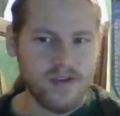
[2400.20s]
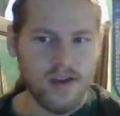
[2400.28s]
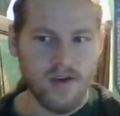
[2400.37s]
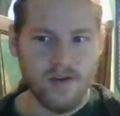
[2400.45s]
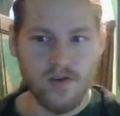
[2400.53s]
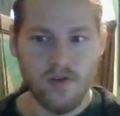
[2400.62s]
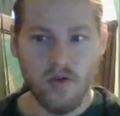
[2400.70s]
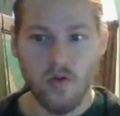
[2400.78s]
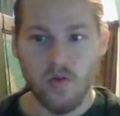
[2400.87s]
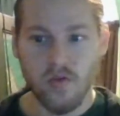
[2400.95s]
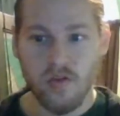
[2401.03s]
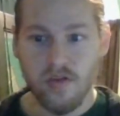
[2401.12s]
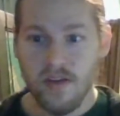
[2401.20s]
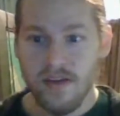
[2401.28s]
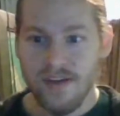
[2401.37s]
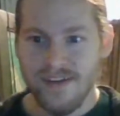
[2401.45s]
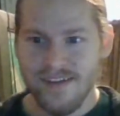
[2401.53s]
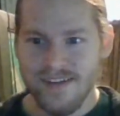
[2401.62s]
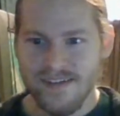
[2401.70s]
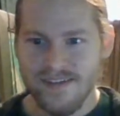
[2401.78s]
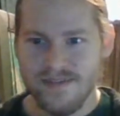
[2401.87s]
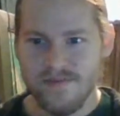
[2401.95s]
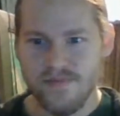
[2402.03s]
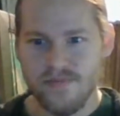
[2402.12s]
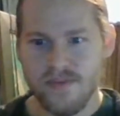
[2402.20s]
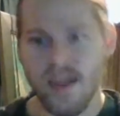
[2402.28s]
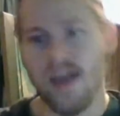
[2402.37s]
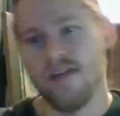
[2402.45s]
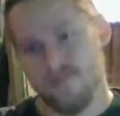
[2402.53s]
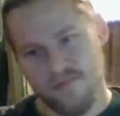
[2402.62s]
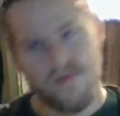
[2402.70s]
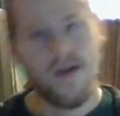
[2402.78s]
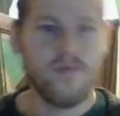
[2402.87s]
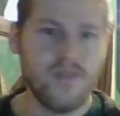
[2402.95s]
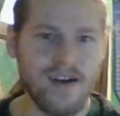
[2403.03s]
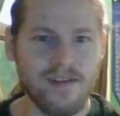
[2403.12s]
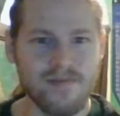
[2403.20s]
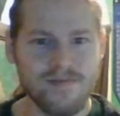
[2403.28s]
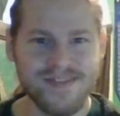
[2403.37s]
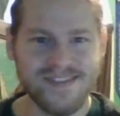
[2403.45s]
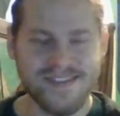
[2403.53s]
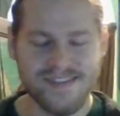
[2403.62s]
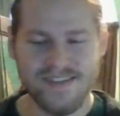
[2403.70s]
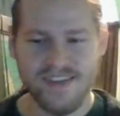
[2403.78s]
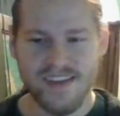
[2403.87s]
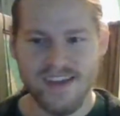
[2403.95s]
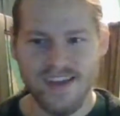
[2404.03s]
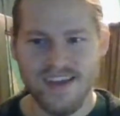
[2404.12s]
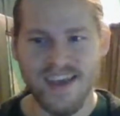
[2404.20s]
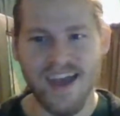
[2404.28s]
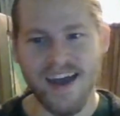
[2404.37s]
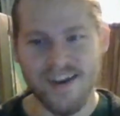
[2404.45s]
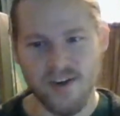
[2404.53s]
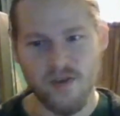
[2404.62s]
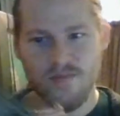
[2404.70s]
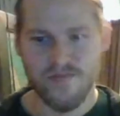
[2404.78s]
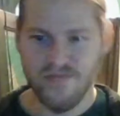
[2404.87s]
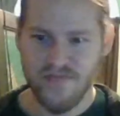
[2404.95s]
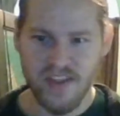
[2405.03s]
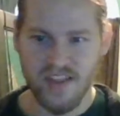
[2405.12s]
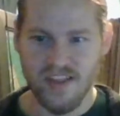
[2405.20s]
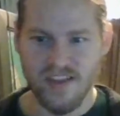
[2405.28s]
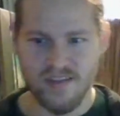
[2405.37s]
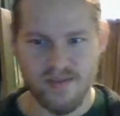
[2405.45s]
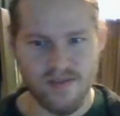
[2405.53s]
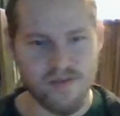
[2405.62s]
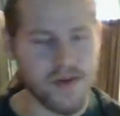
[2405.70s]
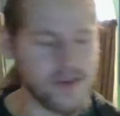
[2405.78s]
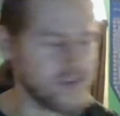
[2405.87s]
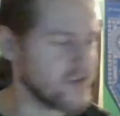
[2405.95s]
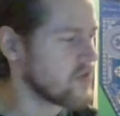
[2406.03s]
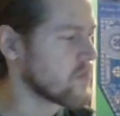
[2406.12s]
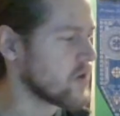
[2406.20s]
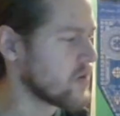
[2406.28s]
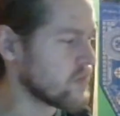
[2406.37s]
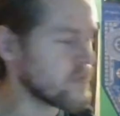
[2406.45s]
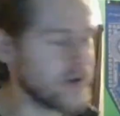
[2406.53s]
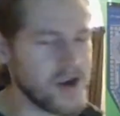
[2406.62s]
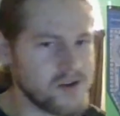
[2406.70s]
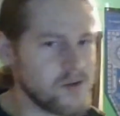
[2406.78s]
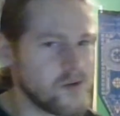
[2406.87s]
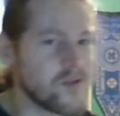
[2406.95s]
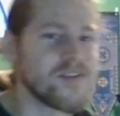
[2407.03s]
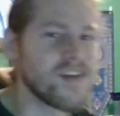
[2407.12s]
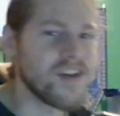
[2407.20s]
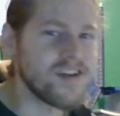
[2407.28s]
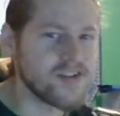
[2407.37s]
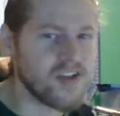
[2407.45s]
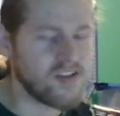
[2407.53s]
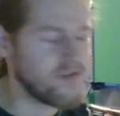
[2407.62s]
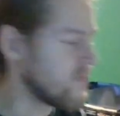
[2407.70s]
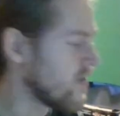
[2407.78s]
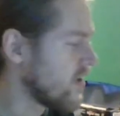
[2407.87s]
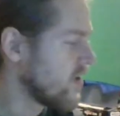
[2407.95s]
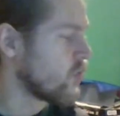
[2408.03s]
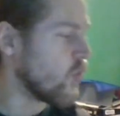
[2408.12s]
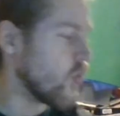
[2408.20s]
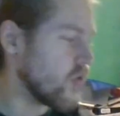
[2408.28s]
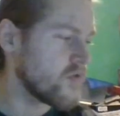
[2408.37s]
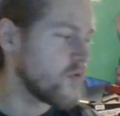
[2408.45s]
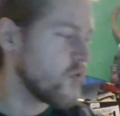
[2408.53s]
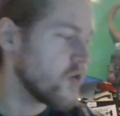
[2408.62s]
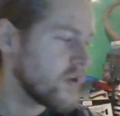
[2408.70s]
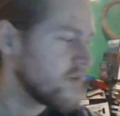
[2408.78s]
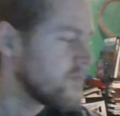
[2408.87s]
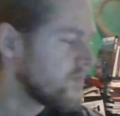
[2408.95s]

character goals. Yeah, well, fair. Yeah, I know fins and spikes are sometimes impractical, and just rule of cool it.